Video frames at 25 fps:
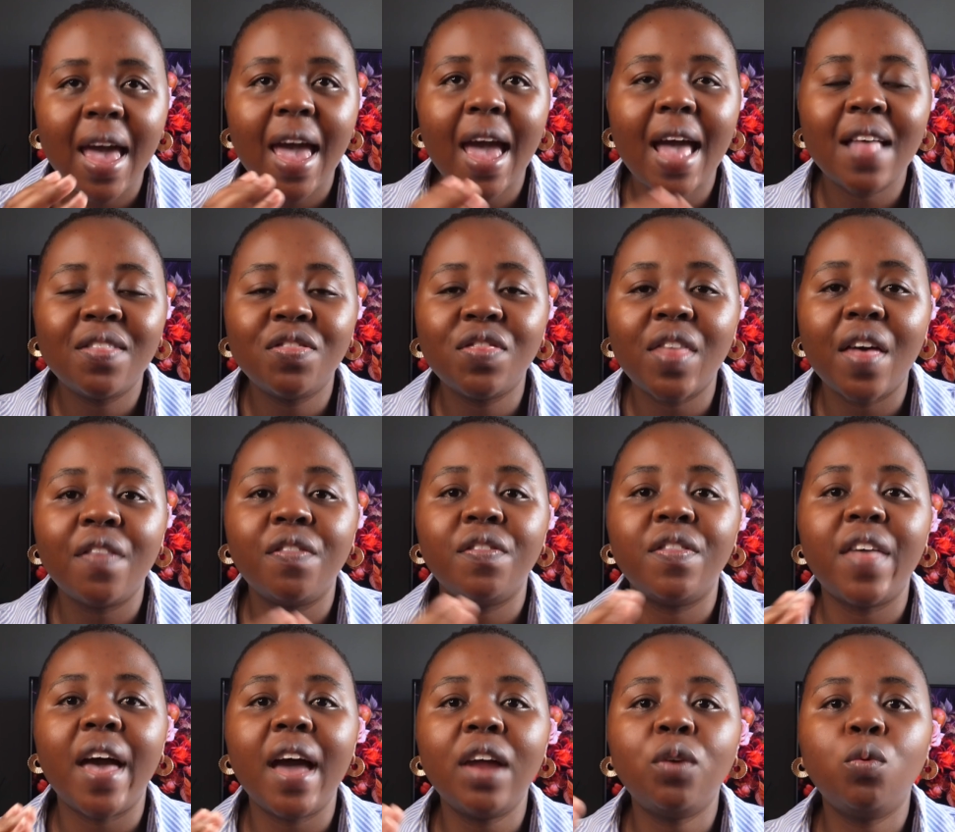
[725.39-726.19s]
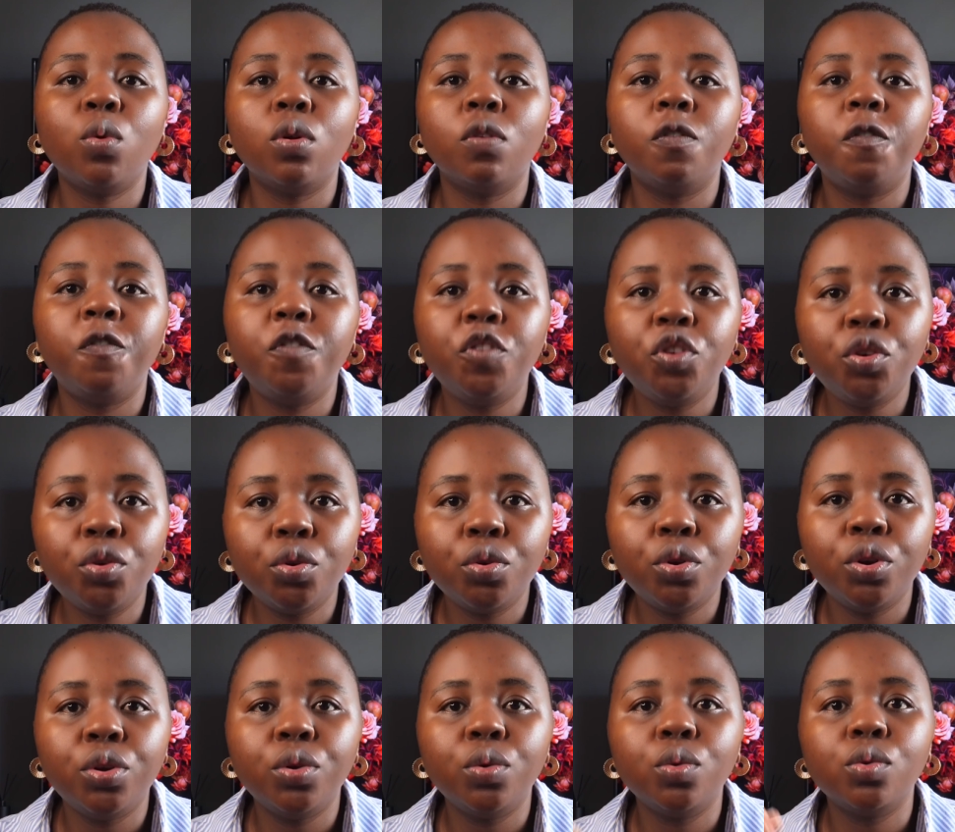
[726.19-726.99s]
and then that will
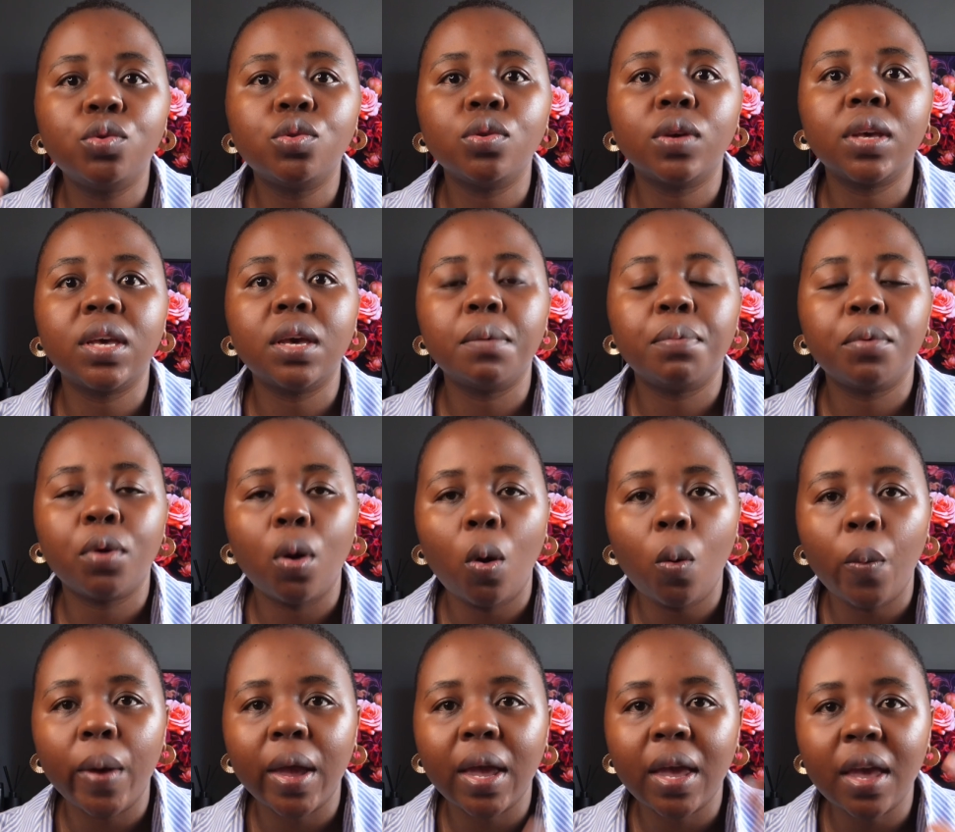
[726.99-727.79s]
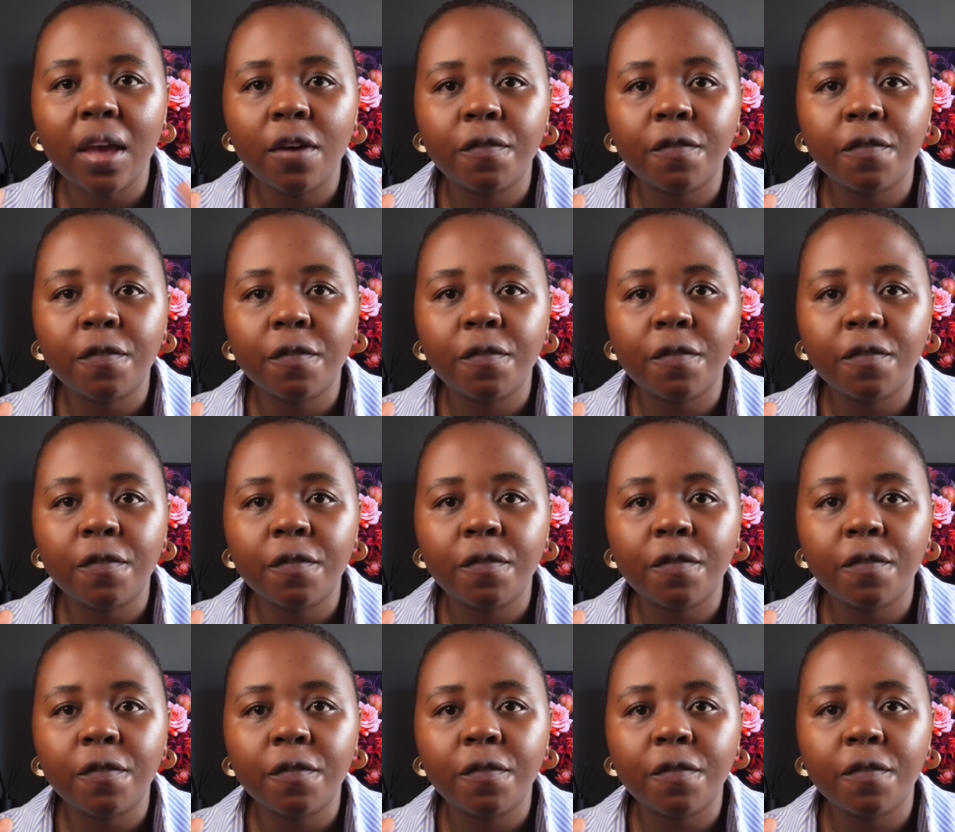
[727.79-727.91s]
fuel you to keep going.